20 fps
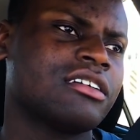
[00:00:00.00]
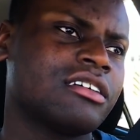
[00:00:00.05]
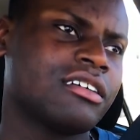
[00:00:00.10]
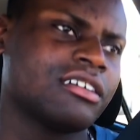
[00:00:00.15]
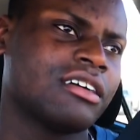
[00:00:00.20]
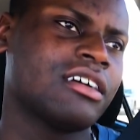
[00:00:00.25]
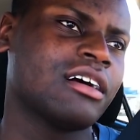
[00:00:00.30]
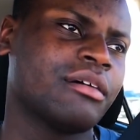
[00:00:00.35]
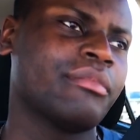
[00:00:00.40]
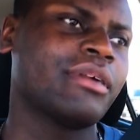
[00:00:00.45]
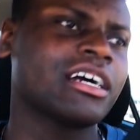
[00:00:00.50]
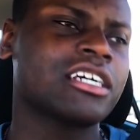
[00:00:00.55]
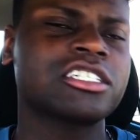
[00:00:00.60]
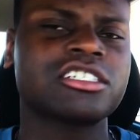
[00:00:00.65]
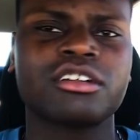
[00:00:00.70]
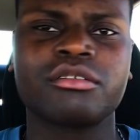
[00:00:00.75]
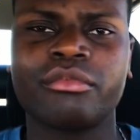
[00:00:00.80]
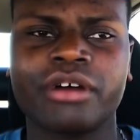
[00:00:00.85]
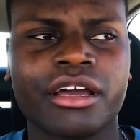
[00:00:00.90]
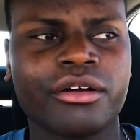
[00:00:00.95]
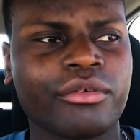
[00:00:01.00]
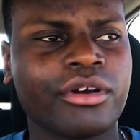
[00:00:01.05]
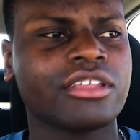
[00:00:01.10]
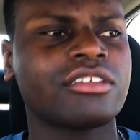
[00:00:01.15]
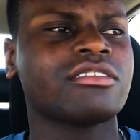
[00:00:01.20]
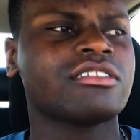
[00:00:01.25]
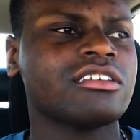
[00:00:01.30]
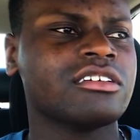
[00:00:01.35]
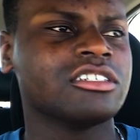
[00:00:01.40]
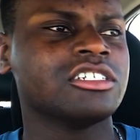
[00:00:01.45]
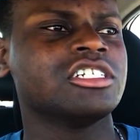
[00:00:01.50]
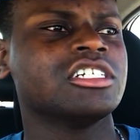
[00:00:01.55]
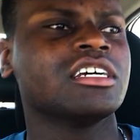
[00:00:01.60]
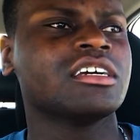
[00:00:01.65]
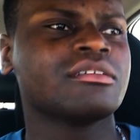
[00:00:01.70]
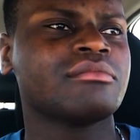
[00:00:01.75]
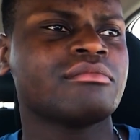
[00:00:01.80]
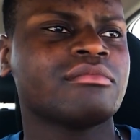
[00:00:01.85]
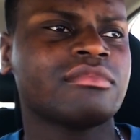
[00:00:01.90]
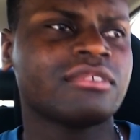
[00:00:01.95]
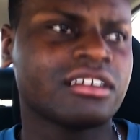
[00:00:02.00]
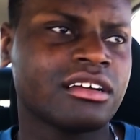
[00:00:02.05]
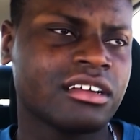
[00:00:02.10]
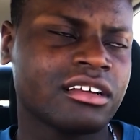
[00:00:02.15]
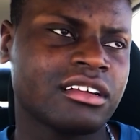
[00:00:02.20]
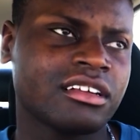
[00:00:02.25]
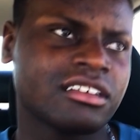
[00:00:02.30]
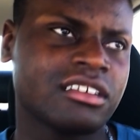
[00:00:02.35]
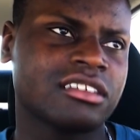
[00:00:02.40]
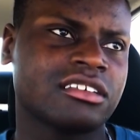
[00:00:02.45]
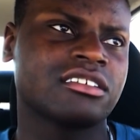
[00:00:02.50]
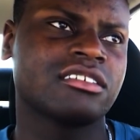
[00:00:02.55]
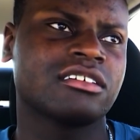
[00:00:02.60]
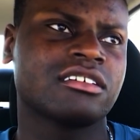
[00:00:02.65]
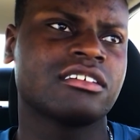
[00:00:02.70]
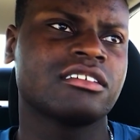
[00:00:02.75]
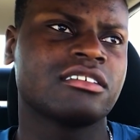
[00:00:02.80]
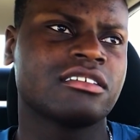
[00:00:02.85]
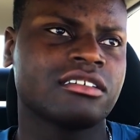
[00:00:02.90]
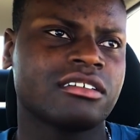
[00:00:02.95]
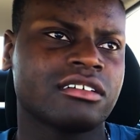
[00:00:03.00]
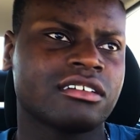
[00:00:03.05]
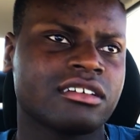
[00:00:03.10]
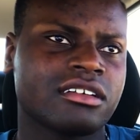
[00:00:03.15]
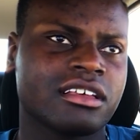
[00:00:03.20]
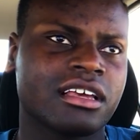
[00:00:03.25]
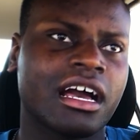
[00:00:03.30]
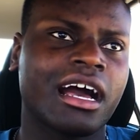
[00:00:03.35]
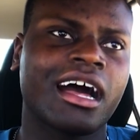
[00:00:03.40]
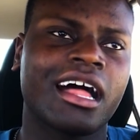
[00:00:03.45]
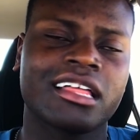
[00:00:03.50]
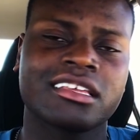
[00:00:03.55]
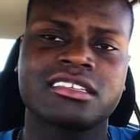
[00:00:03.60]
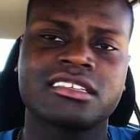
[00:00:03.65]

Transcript: I'm actually on my way to the gym, so